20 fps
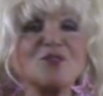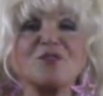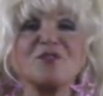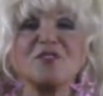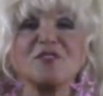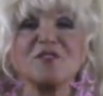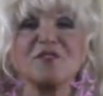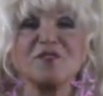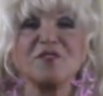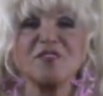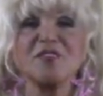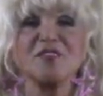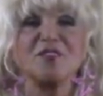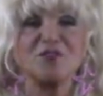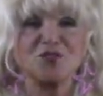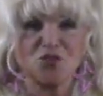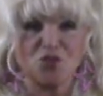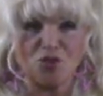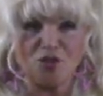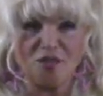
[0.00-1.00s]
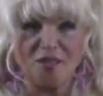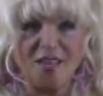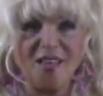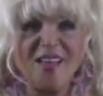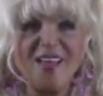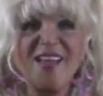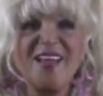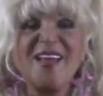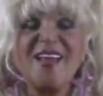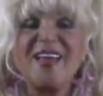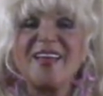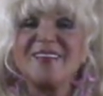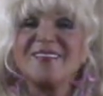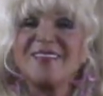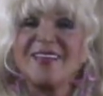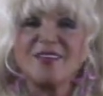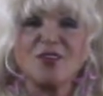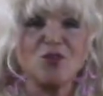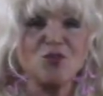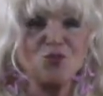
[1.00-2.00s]
you feel full of joy and
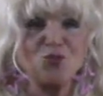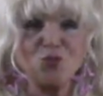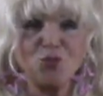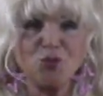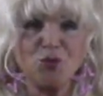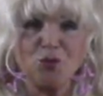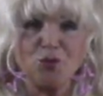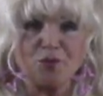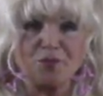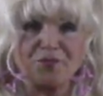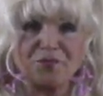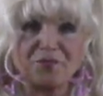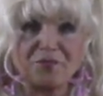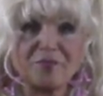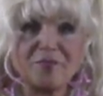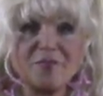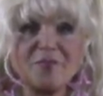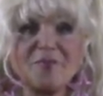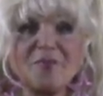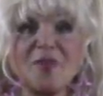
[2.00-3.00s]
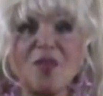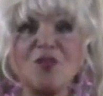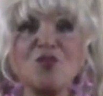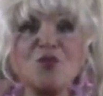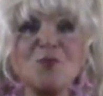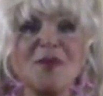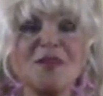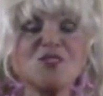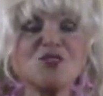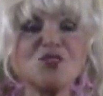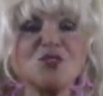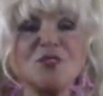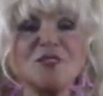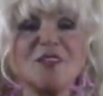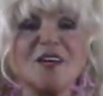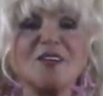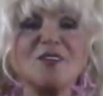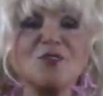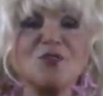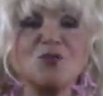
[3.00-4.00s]
like a new you. Your magical
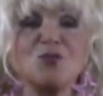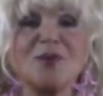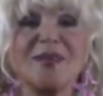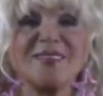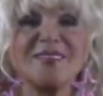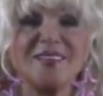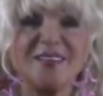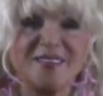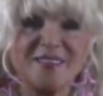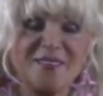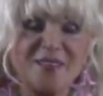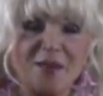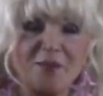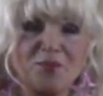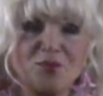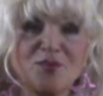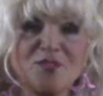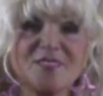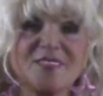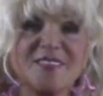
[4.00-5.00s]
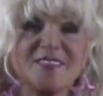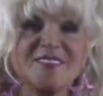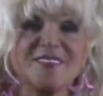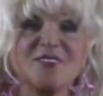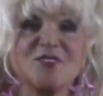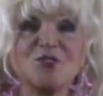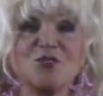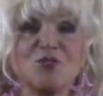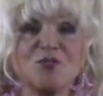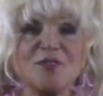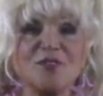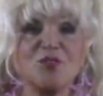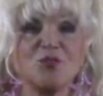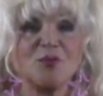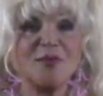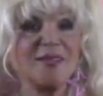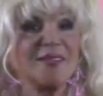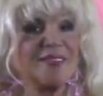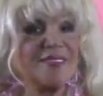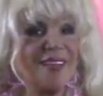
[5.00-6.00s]
color, red, lucky number, 6 and
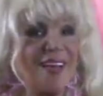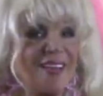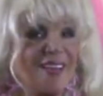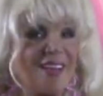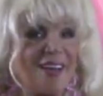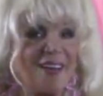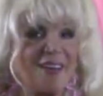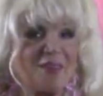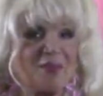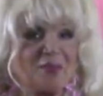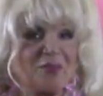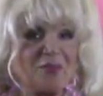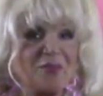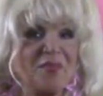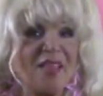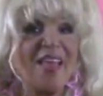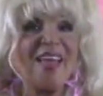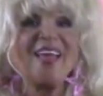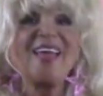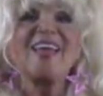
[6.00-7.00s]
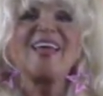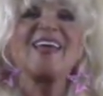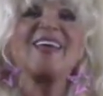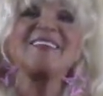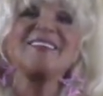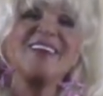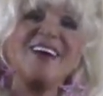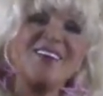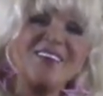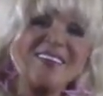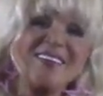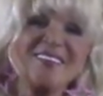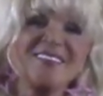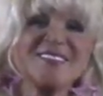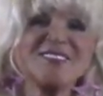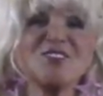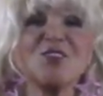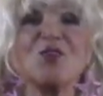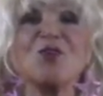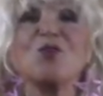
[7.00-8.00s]
33. Ta-da! And now
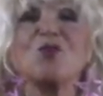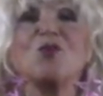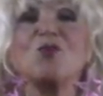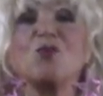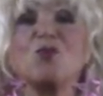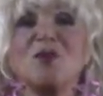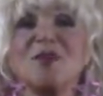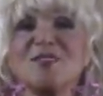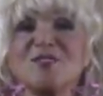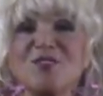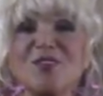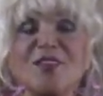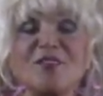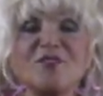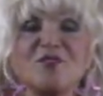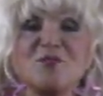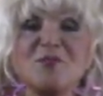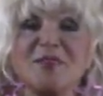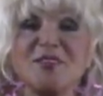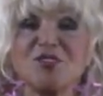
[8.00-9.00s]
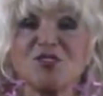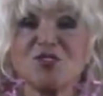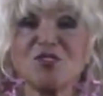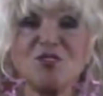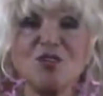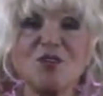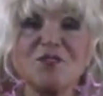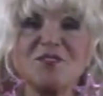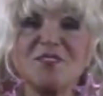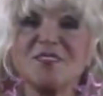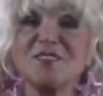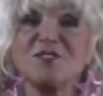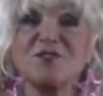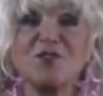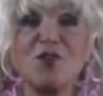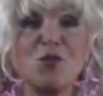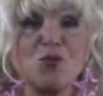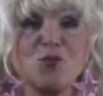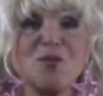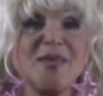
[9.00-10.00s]
here's the wizard affirmation of this
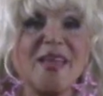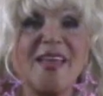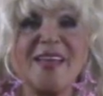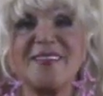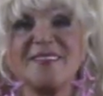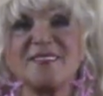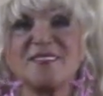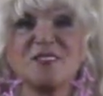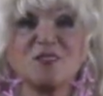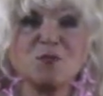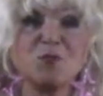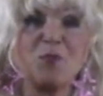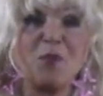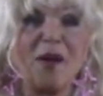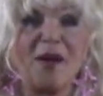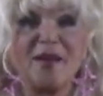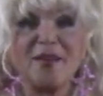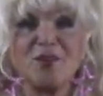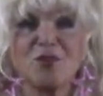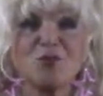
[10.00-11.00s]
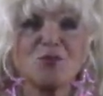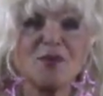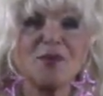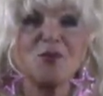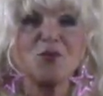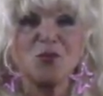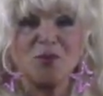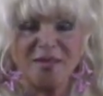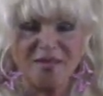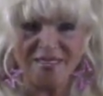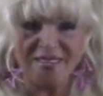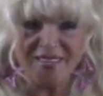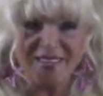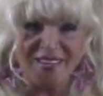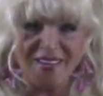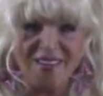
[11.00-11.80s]
very inspiring week.